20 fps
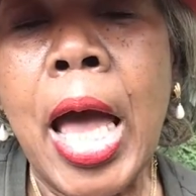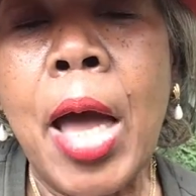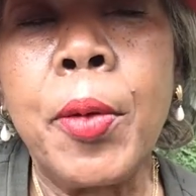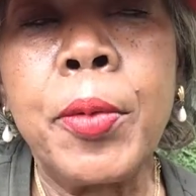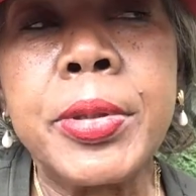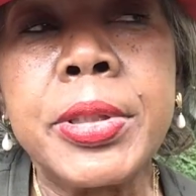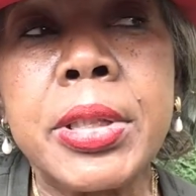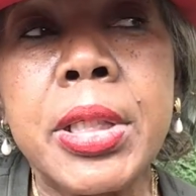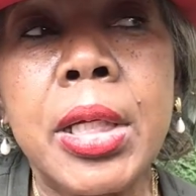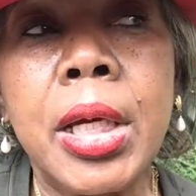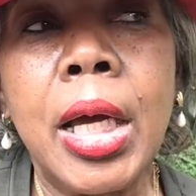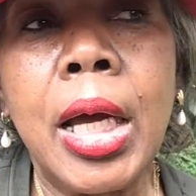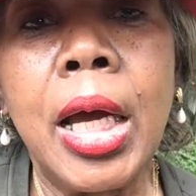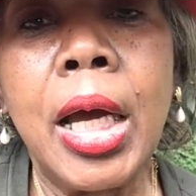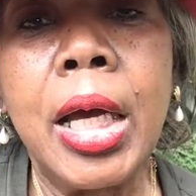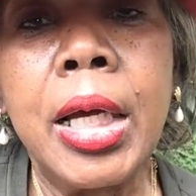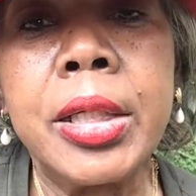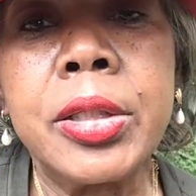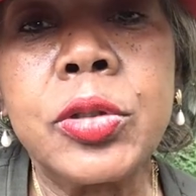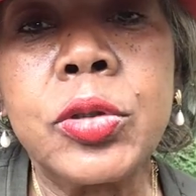was
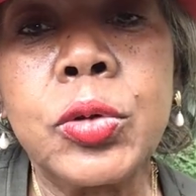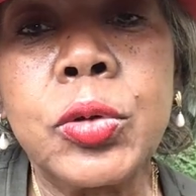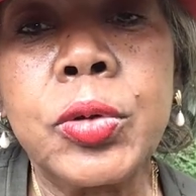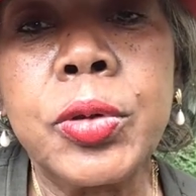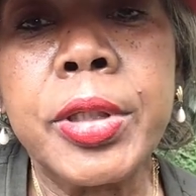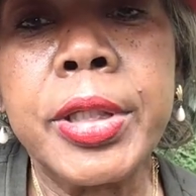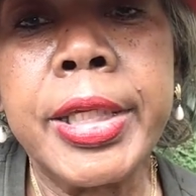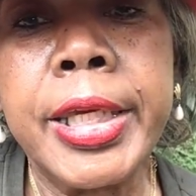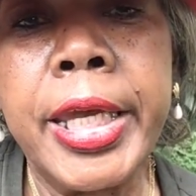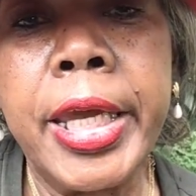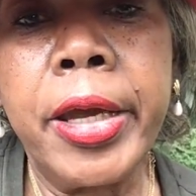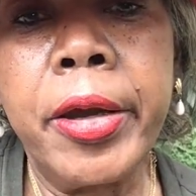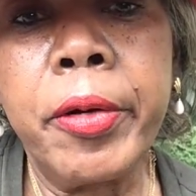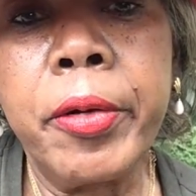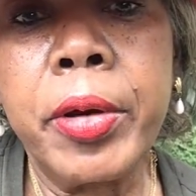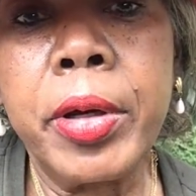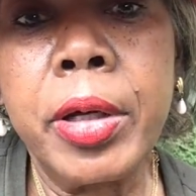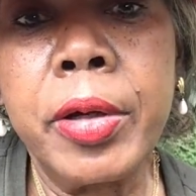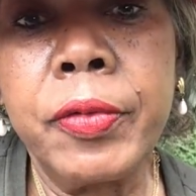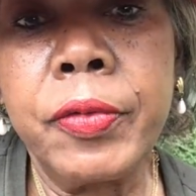under the
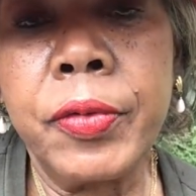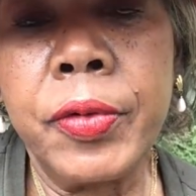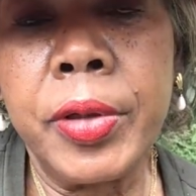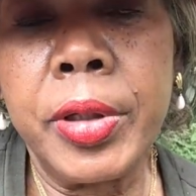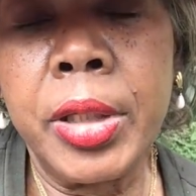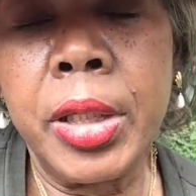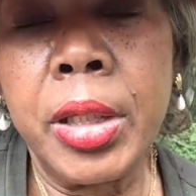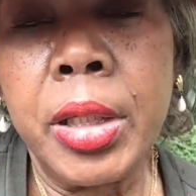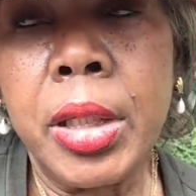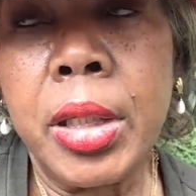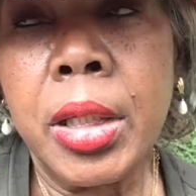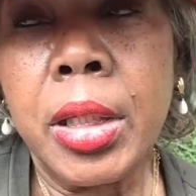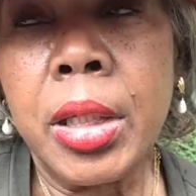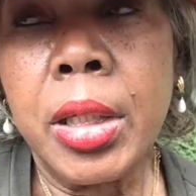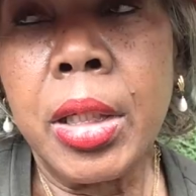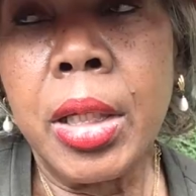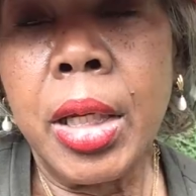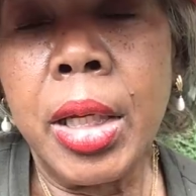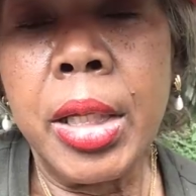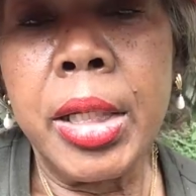care of a
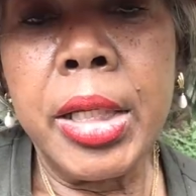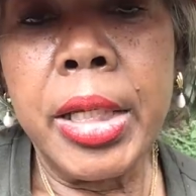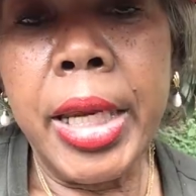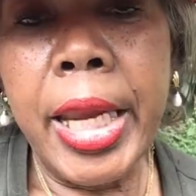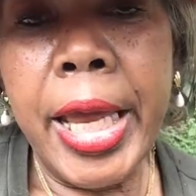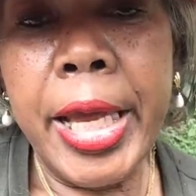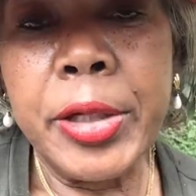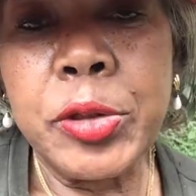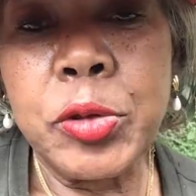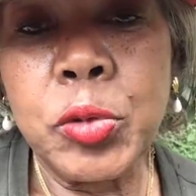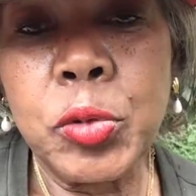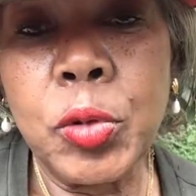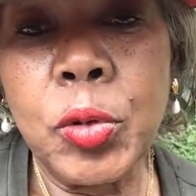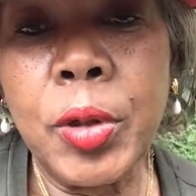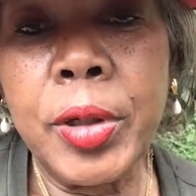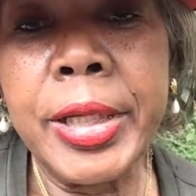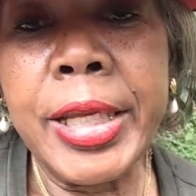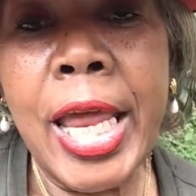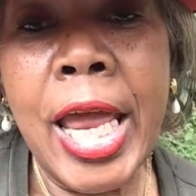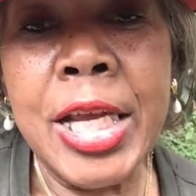
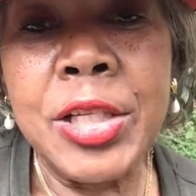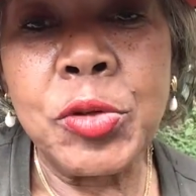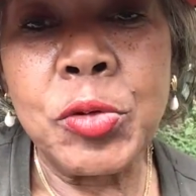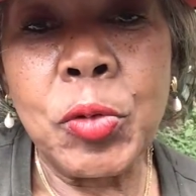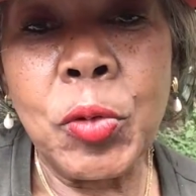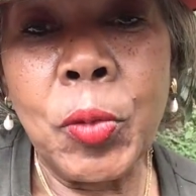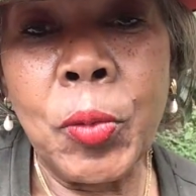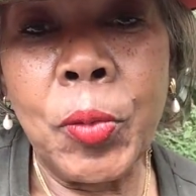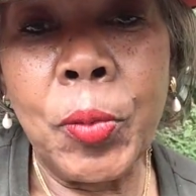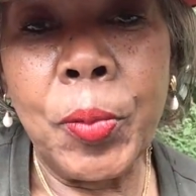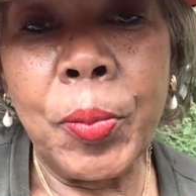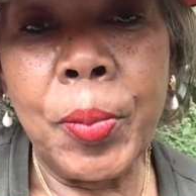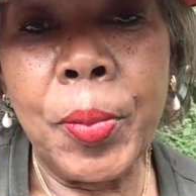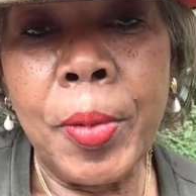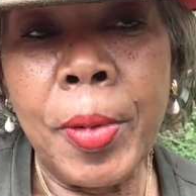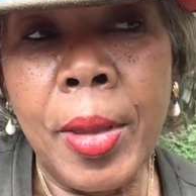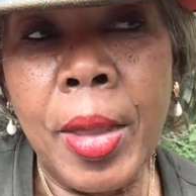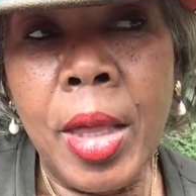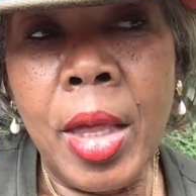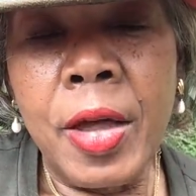natural
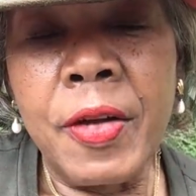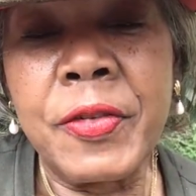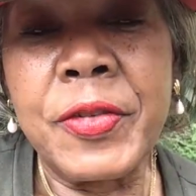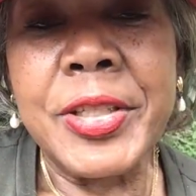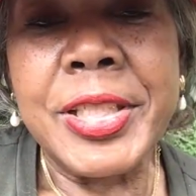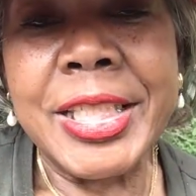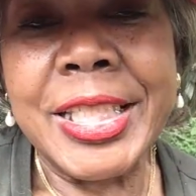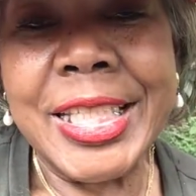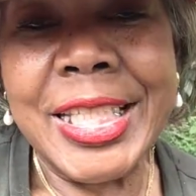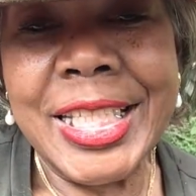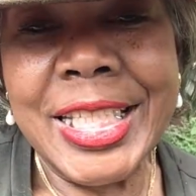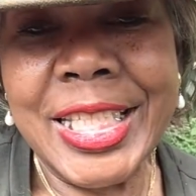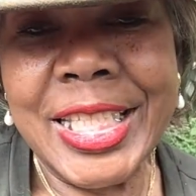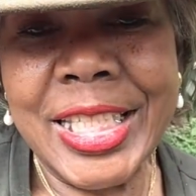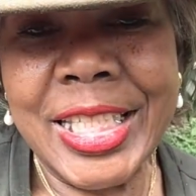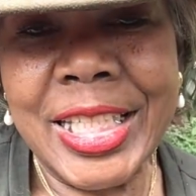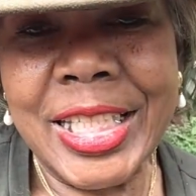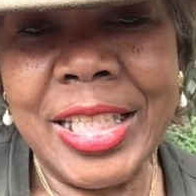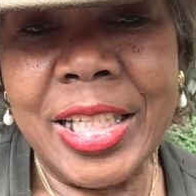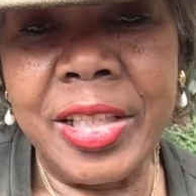
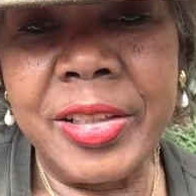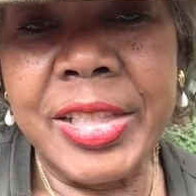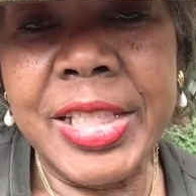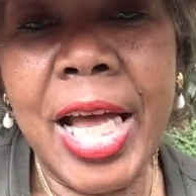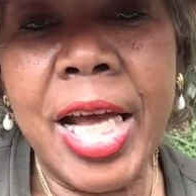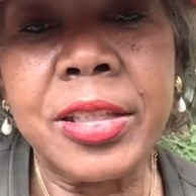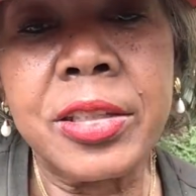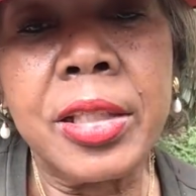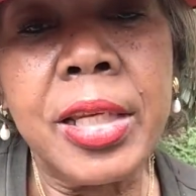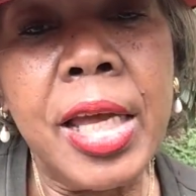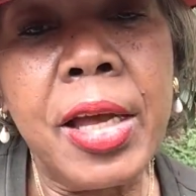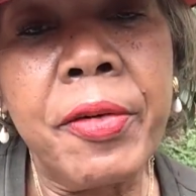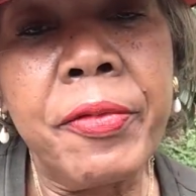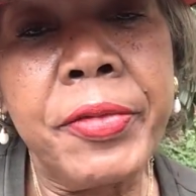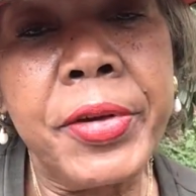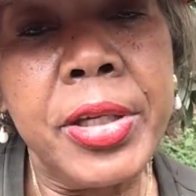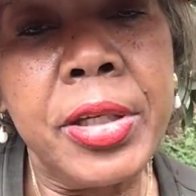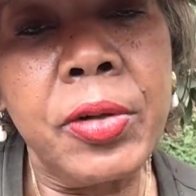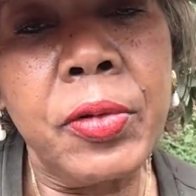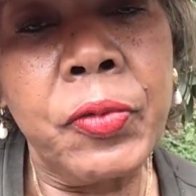physician, Dr.
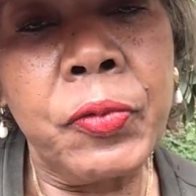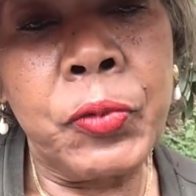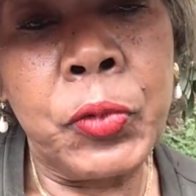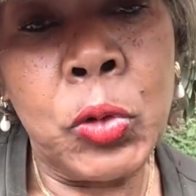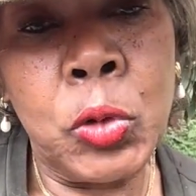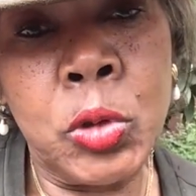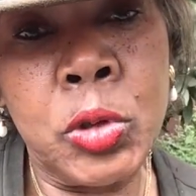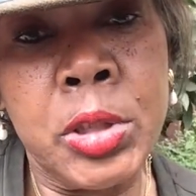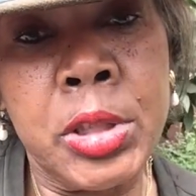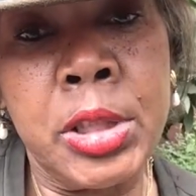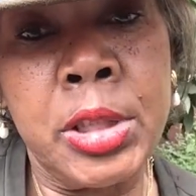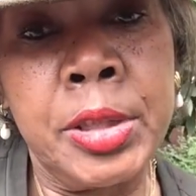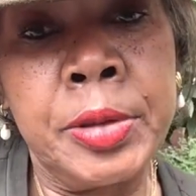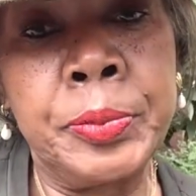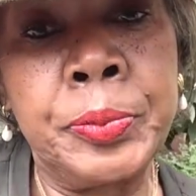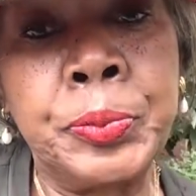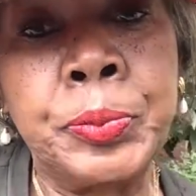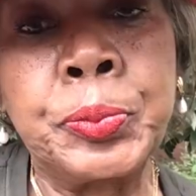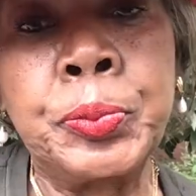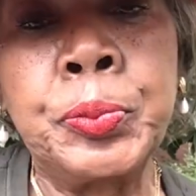Alvina Fulton.